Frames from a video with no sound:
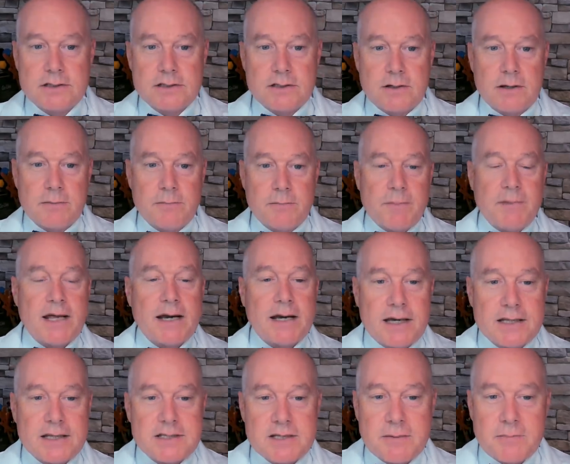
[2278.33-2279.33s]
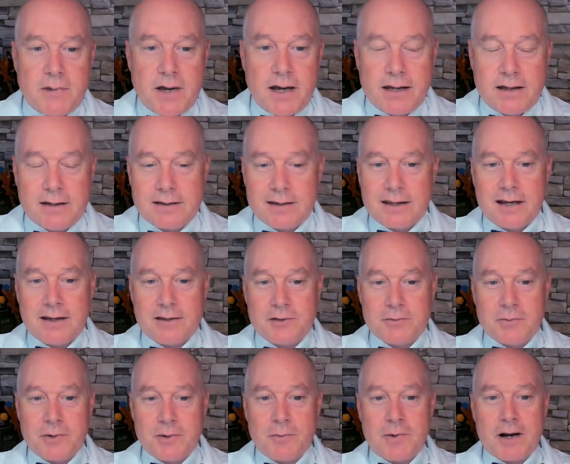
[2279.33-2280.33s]
So maybe that gets at my
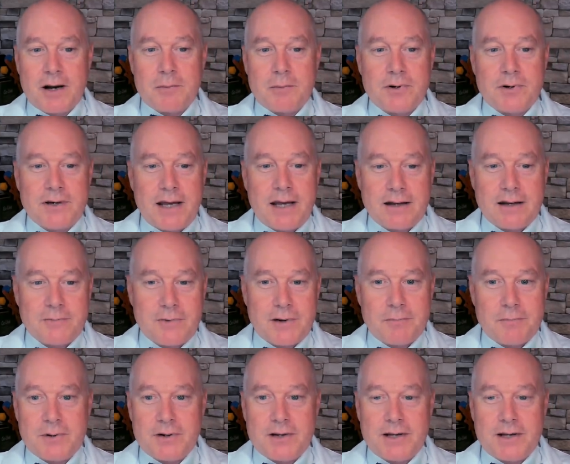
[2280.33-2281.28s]
like, do we want to protect want to